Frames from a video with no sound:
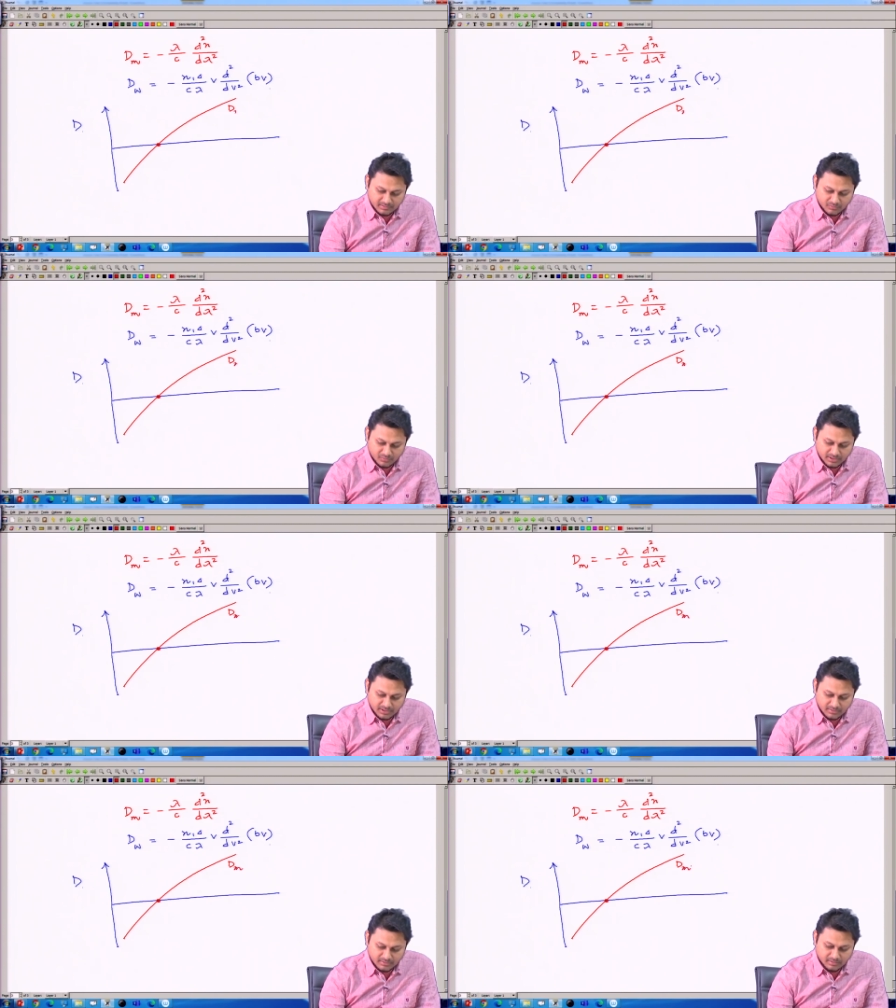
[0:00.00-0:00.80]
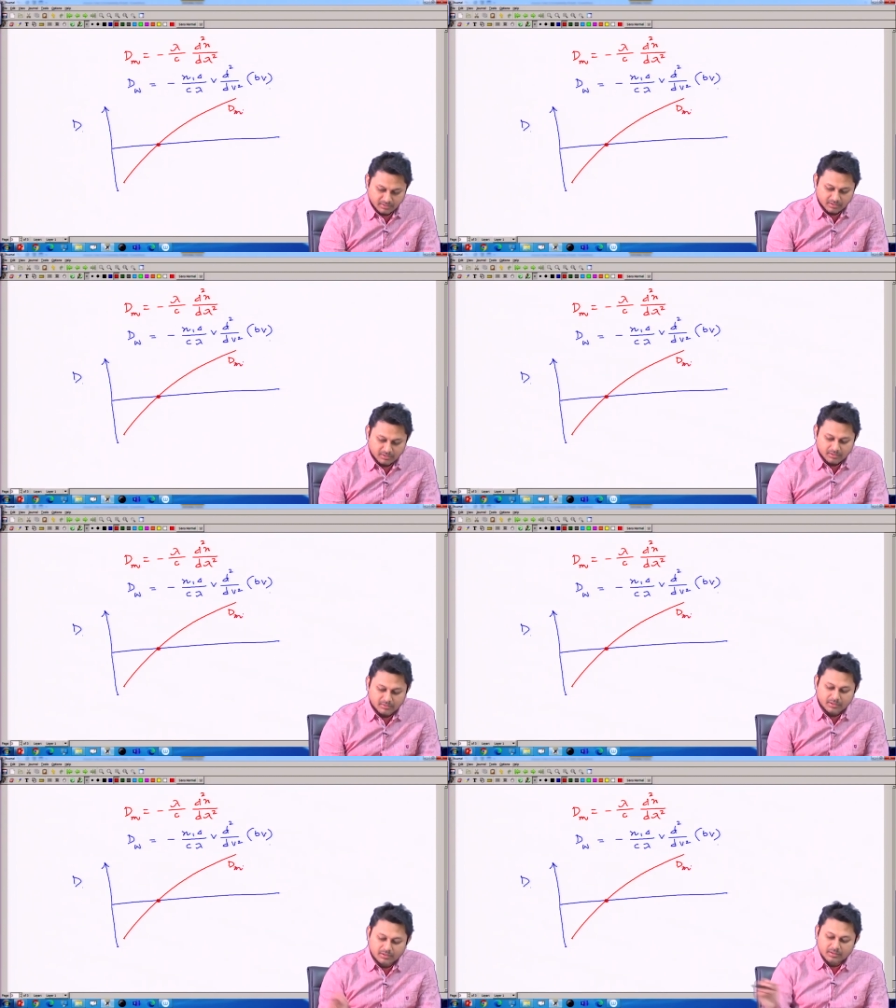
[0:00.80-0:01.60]
the way
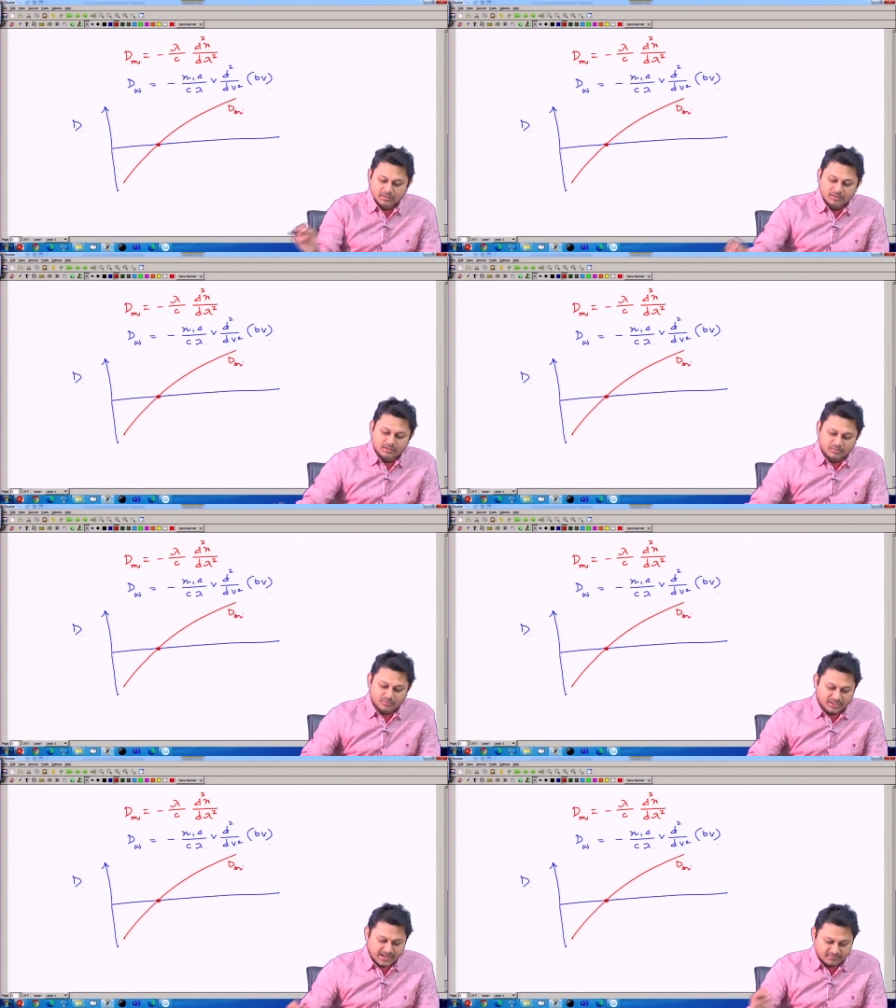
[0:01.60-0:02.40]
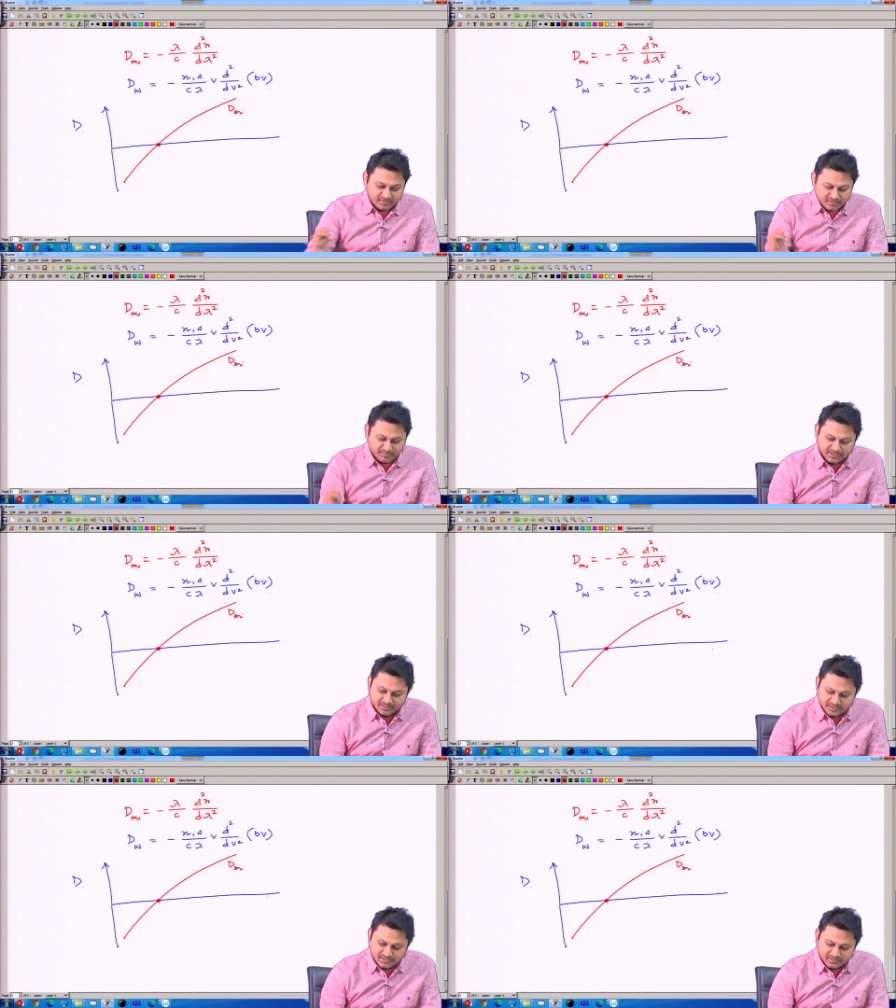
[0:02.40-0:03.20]
we calculate the
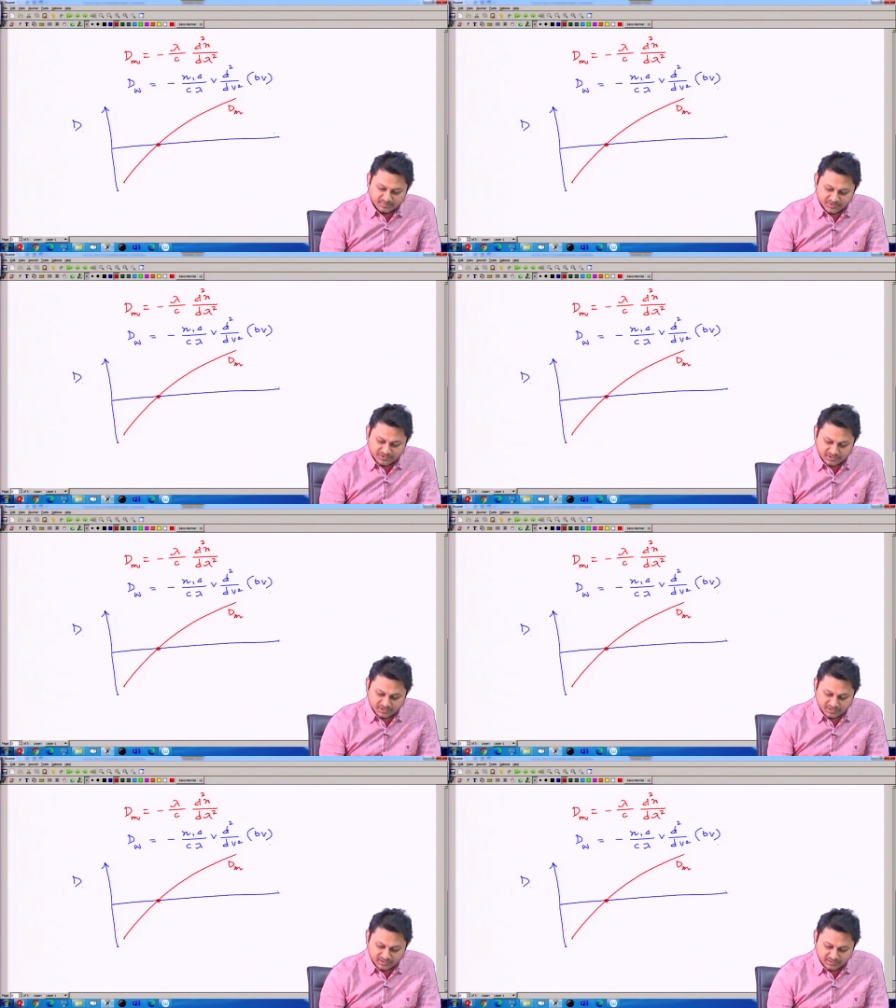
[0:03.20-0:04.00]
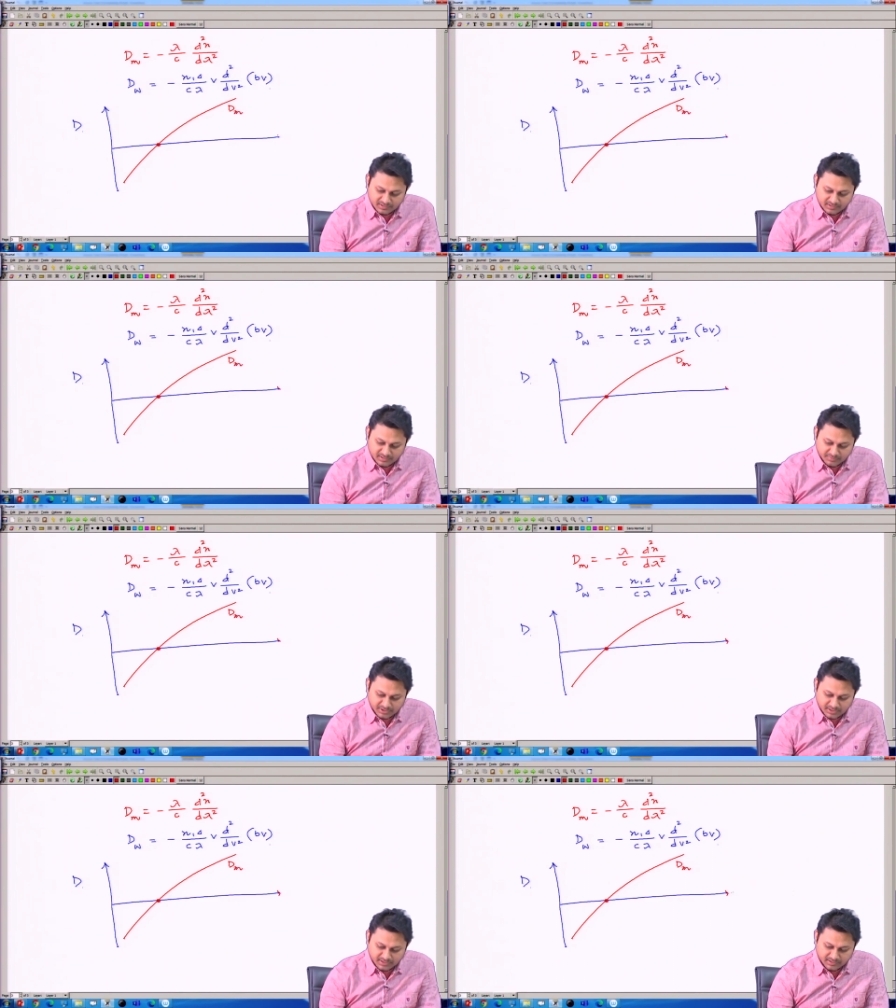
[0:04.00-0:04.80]
material dispersion is
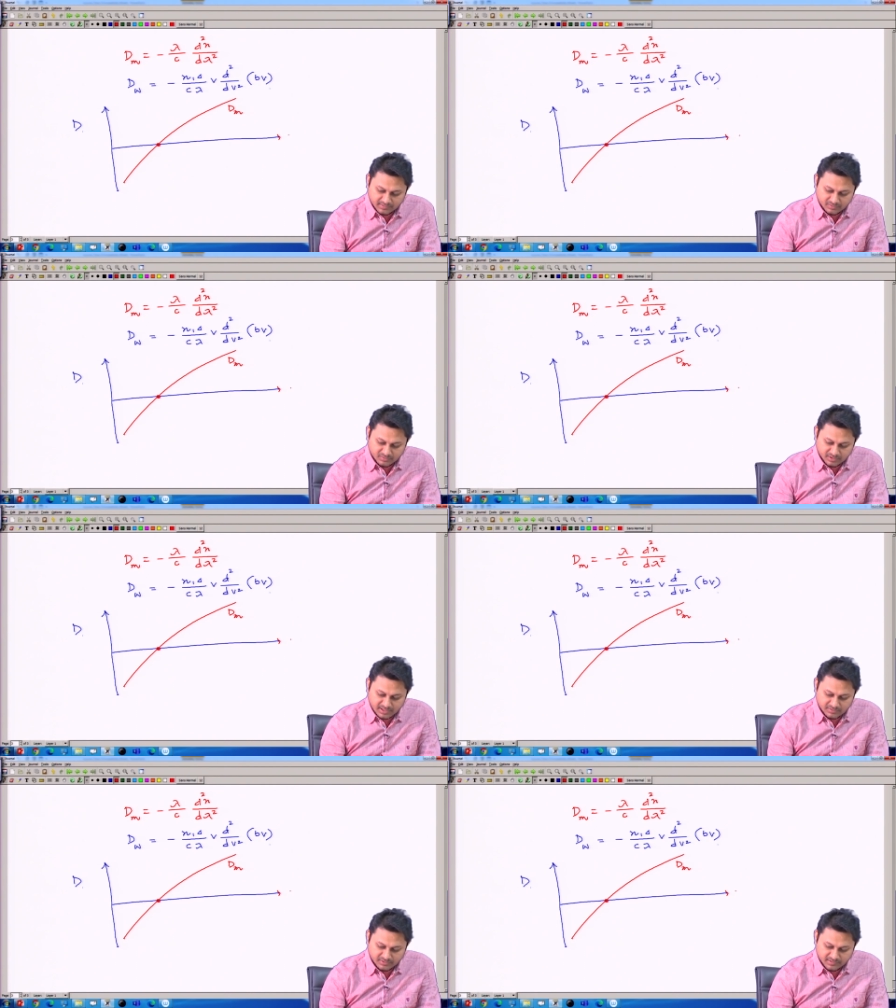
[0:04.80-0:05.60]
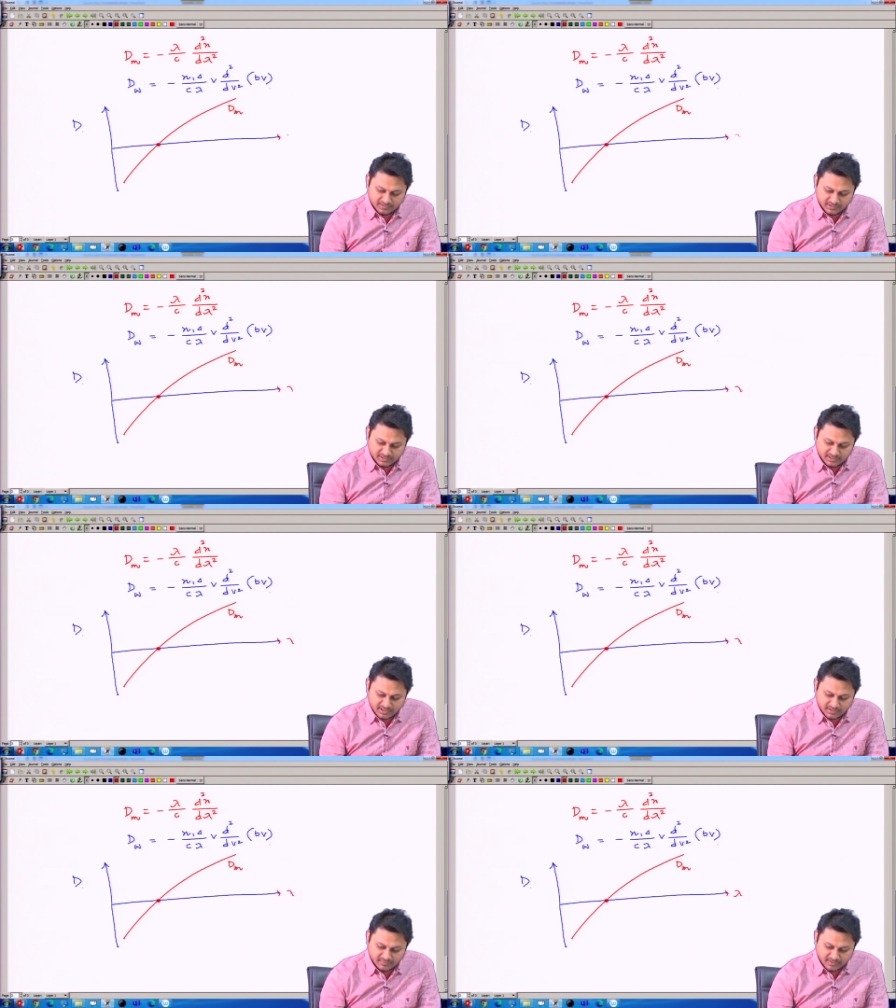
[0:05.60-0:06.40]
something like this. So, along this direction
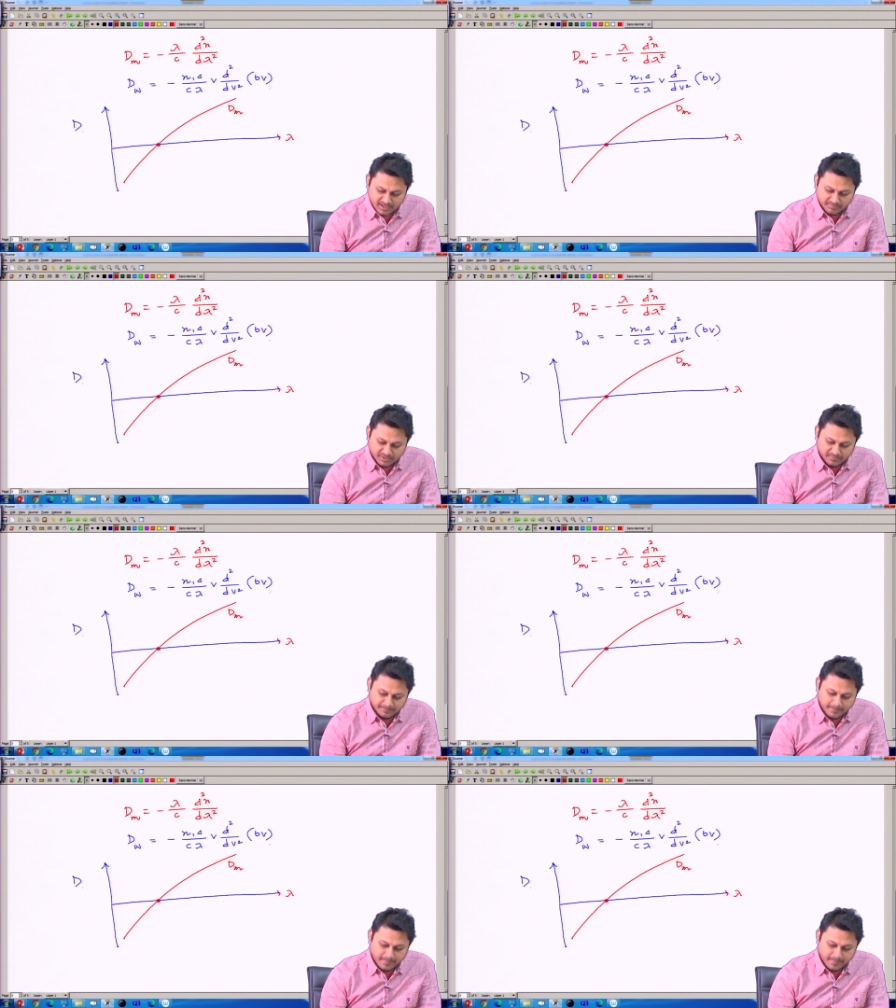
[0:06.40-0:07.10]
I have a lambda.